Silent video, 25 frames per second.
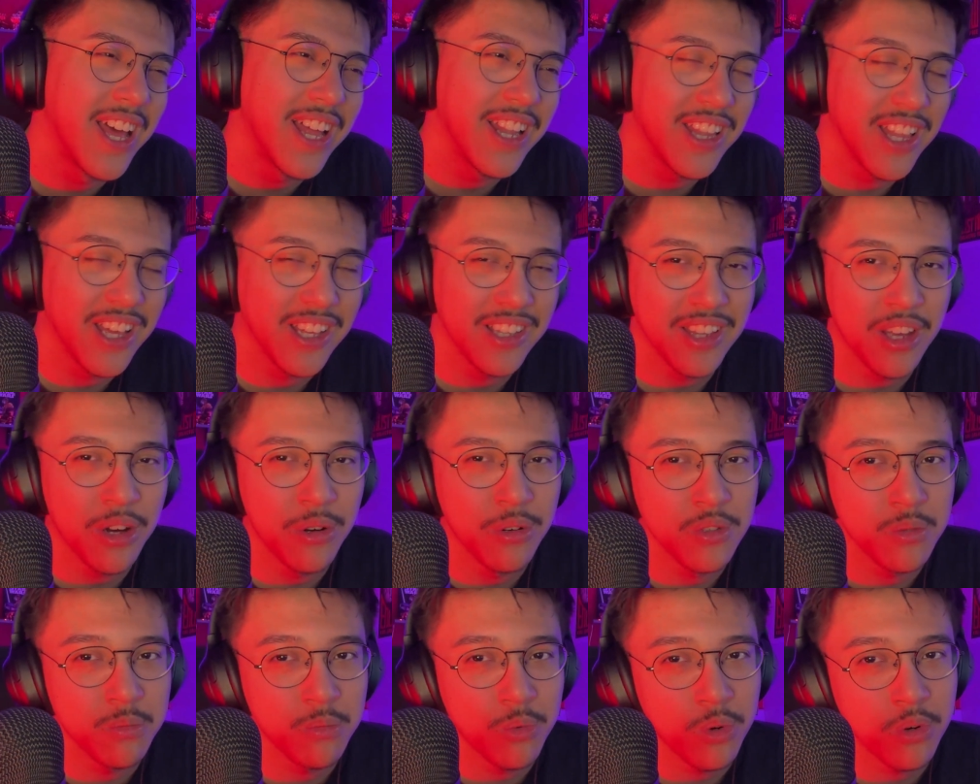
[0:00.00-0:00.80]
Like, that
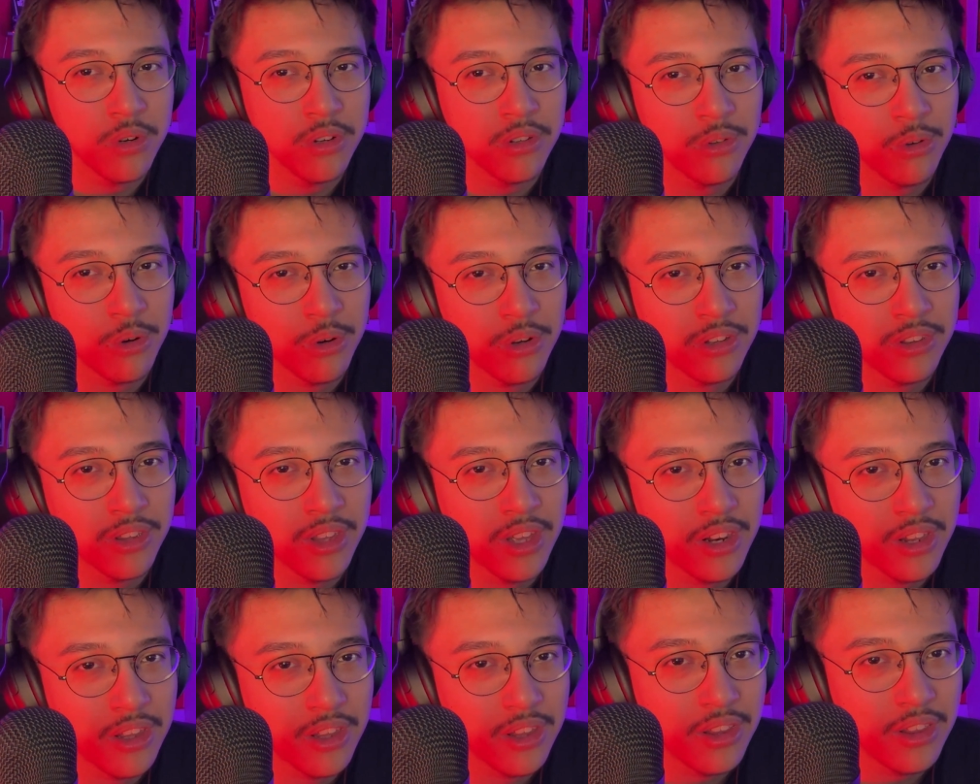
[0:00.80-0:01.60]
was more annoying
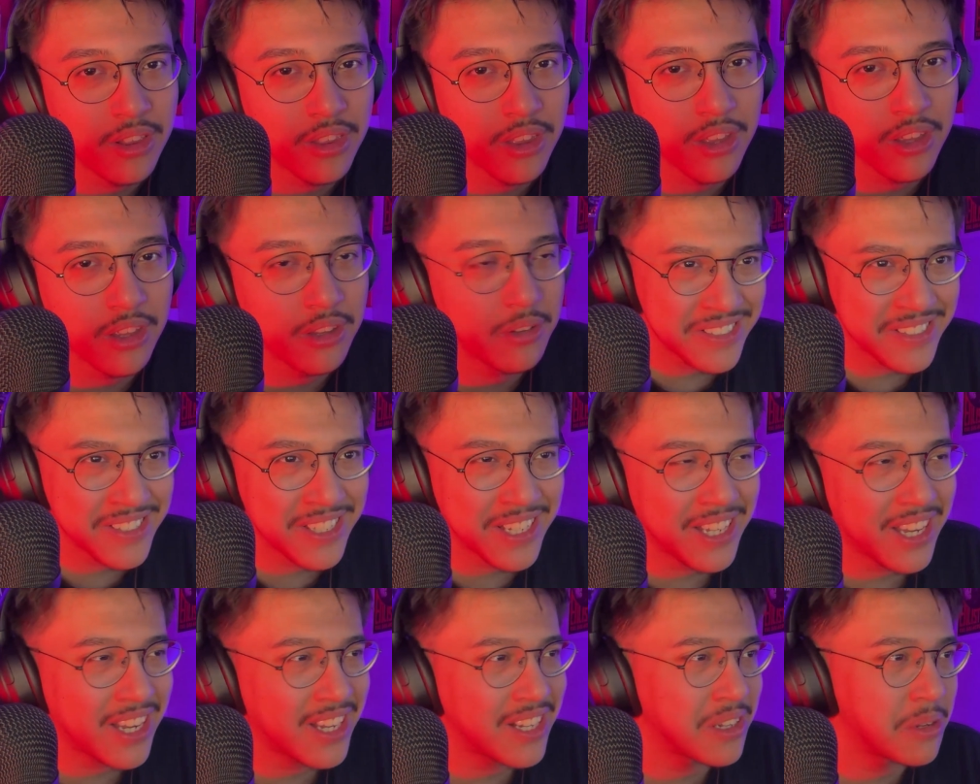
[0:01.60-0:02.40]
than anything.
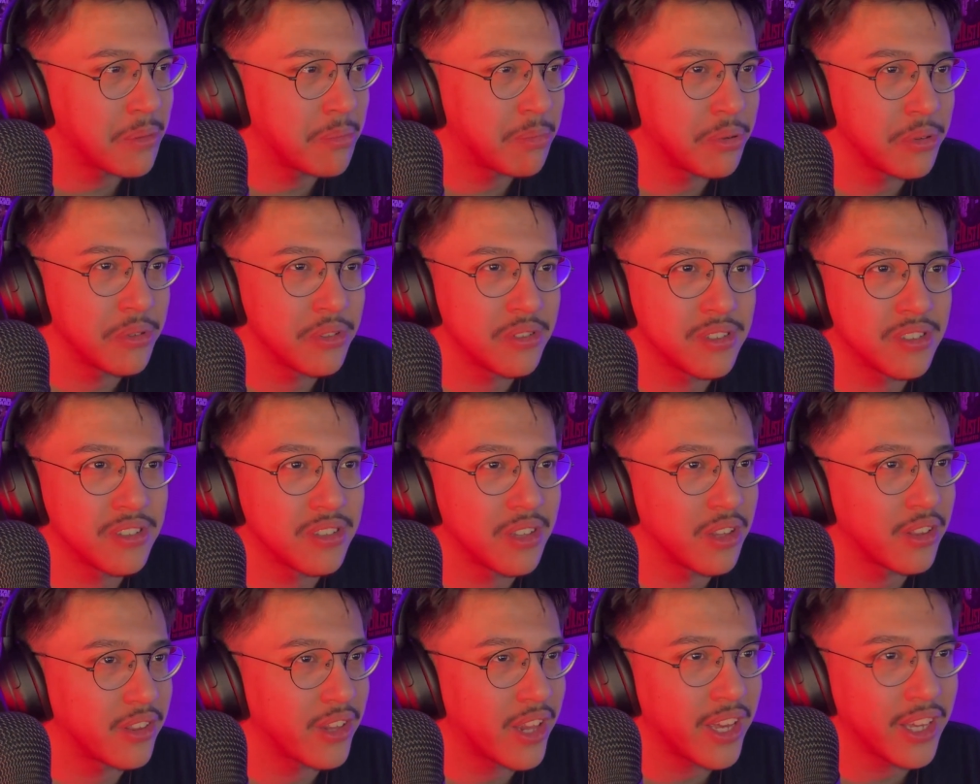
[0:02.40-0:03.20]
It kind of puts
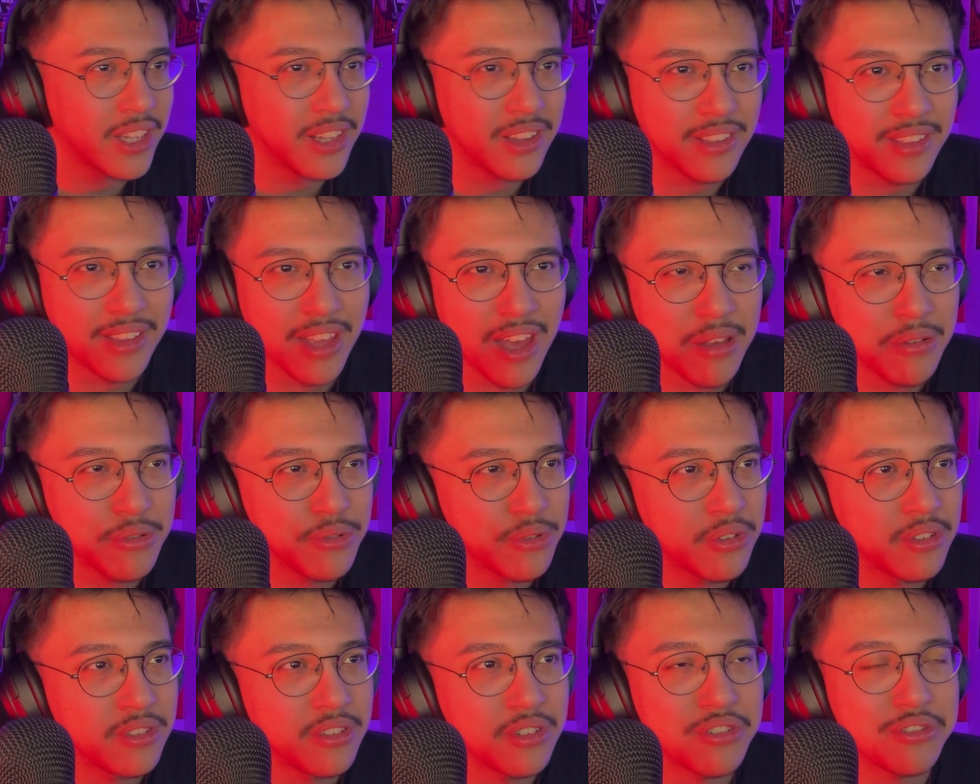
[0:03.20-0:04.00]
the, like,
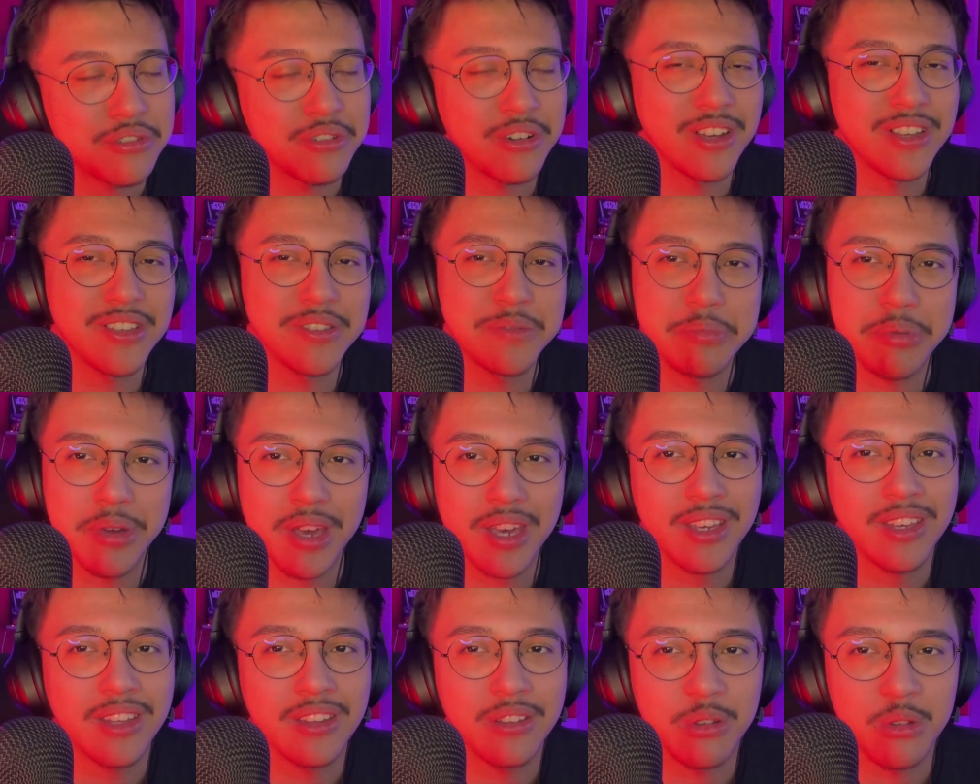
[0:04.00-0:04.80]
damsel in distress
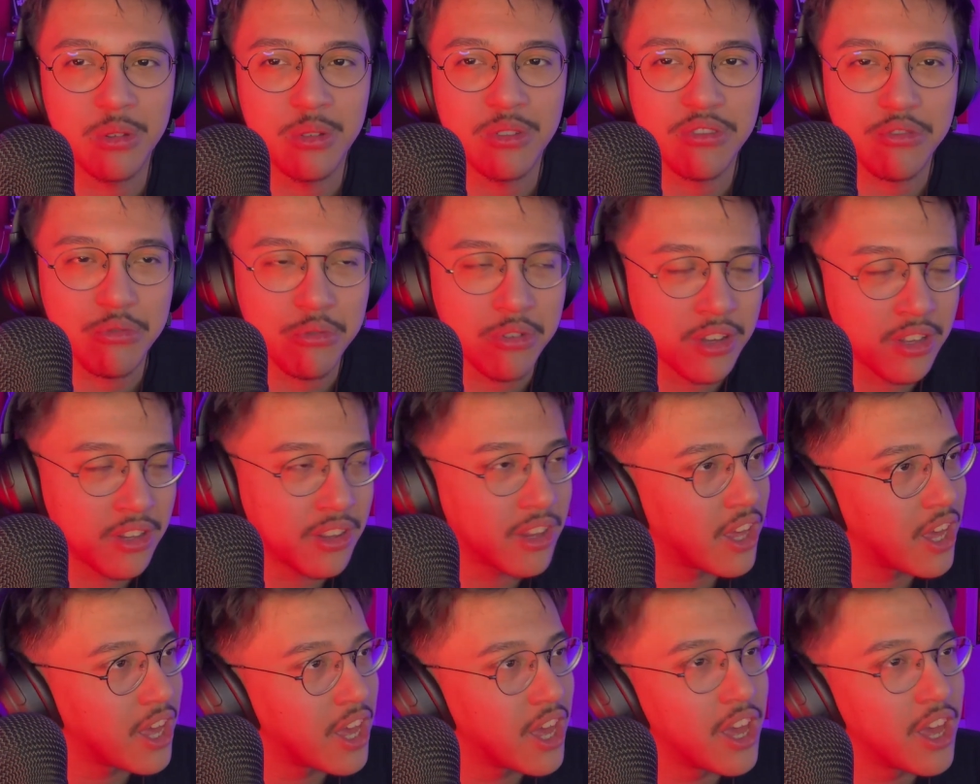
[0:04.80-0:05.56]
back into the screen.